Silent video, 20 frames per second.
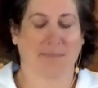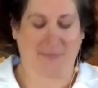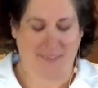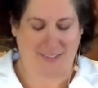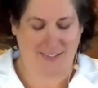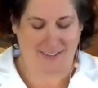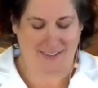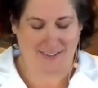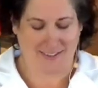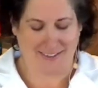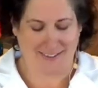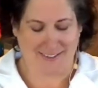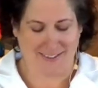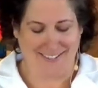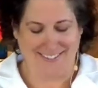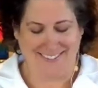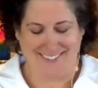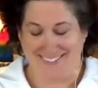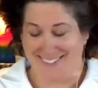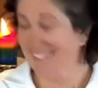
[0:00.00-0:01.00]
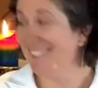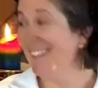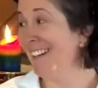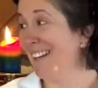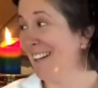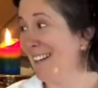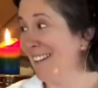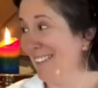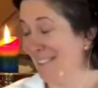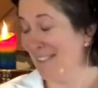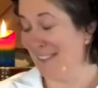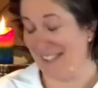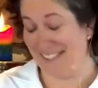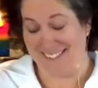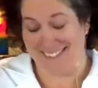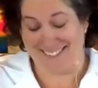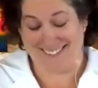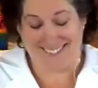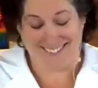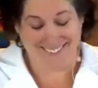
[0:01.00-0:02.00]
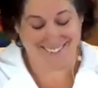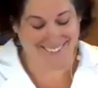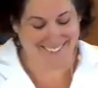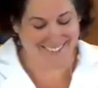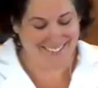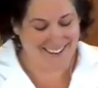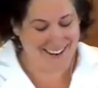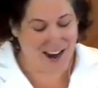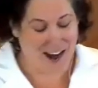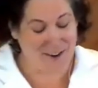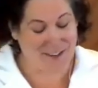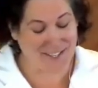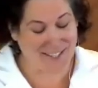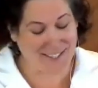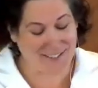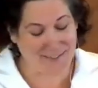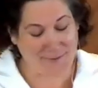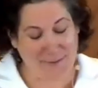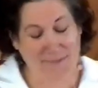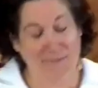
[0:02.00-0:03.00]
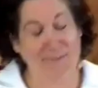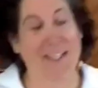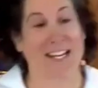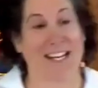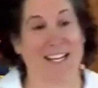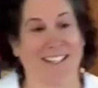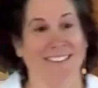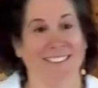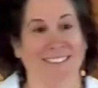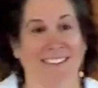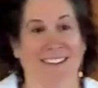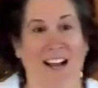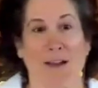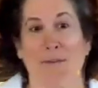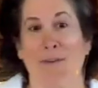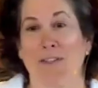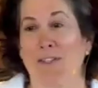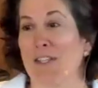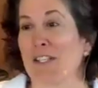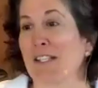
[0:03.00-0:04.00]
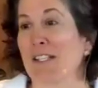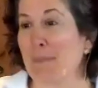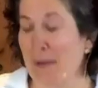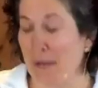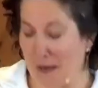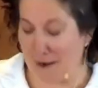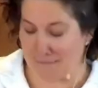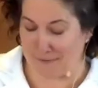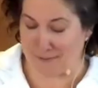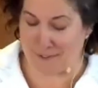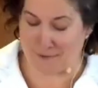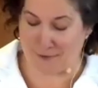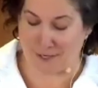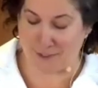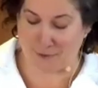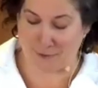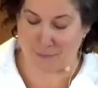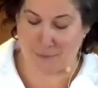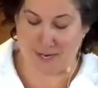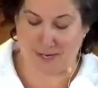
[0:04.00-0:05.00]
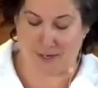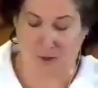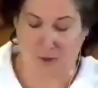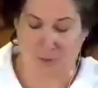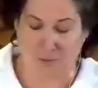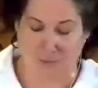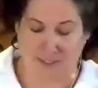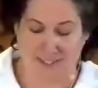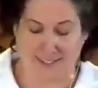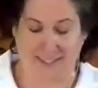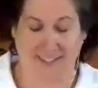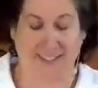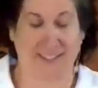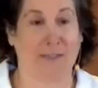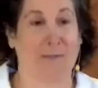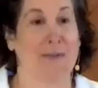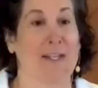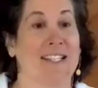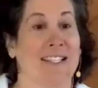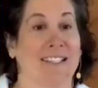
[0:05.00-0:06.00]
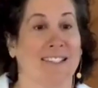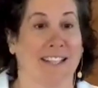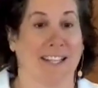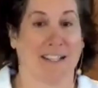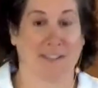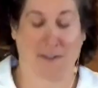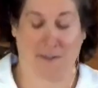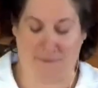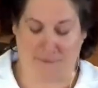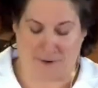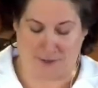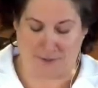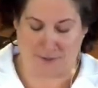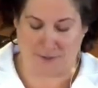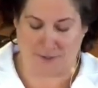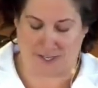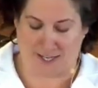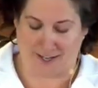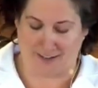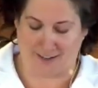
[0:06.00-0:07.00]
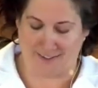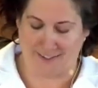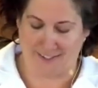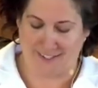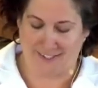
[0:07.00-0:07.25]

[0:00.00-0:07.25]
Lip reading: It was. I was 15. I was just coming off a stretch of being homeless and had recently entered foster care.